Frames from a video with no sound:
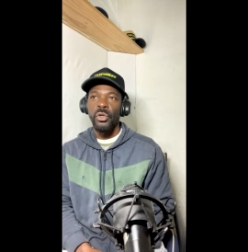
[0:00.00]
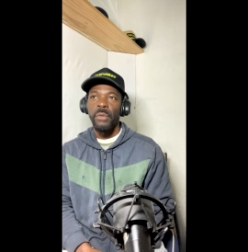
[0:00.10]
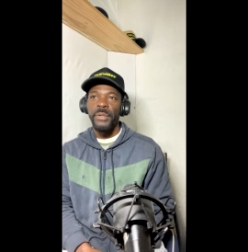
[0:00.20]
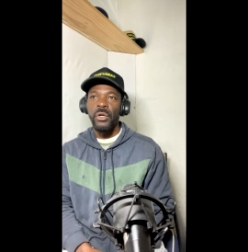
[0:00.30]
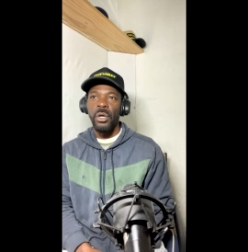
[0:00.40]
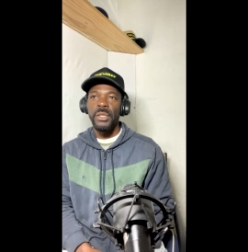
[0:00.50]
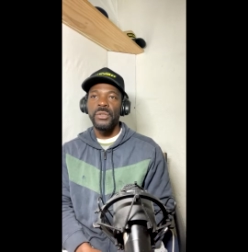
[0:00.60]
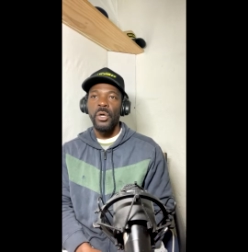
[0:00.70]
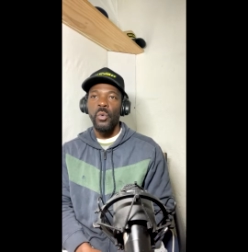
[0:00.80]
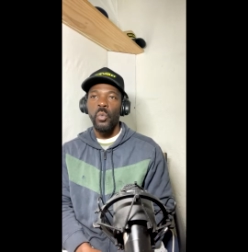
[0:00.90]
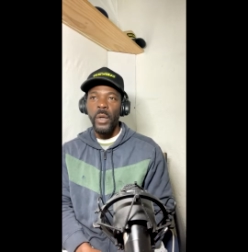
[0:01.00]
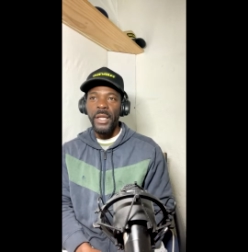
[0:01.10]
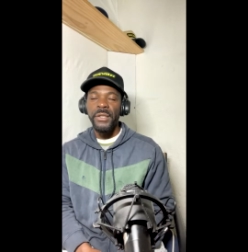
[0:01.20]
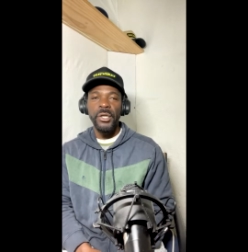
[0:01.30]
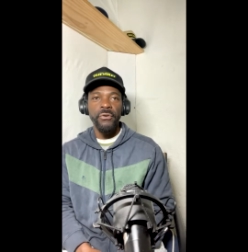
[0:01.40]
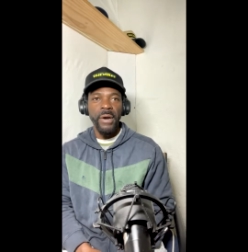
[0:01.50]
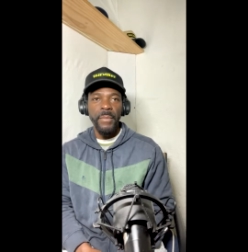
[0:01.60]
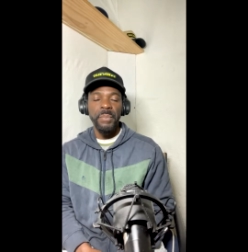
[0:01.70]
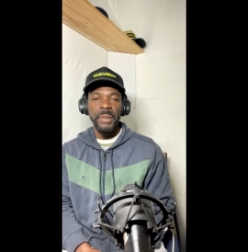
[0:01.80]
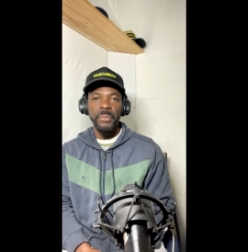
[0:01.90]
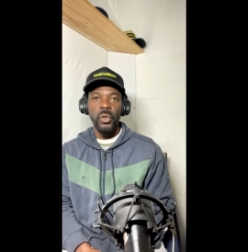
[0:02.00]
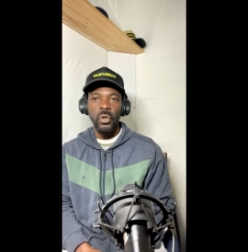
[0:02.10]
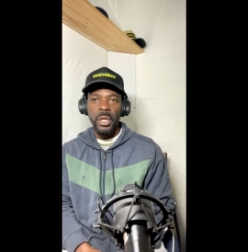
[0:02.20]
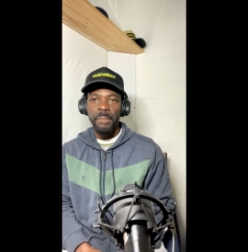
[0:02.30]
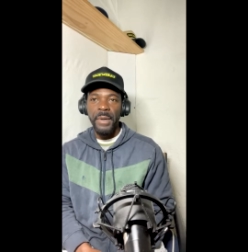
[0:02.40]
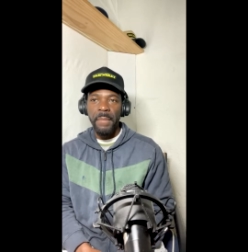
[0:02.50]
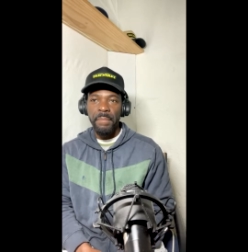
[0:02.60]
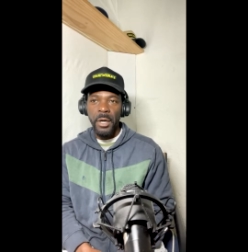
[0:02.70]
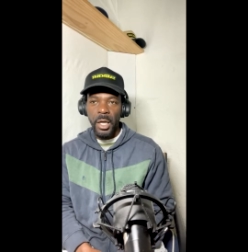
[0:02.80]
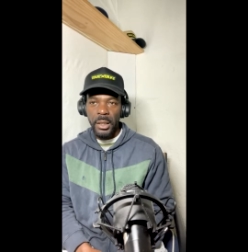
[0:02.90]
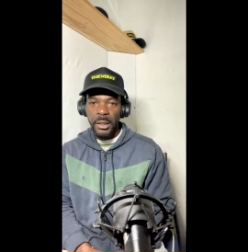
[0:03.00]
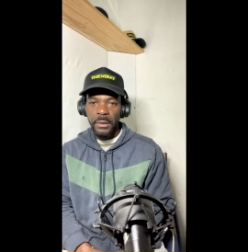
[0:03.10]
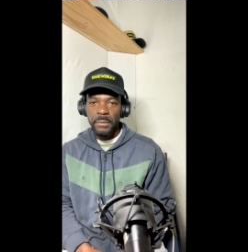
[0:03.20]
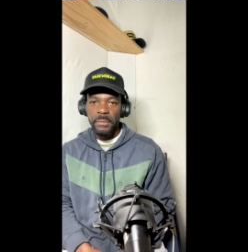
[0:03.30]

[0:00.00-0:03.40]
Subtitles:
Because when the Grammy people look at Bob Marley,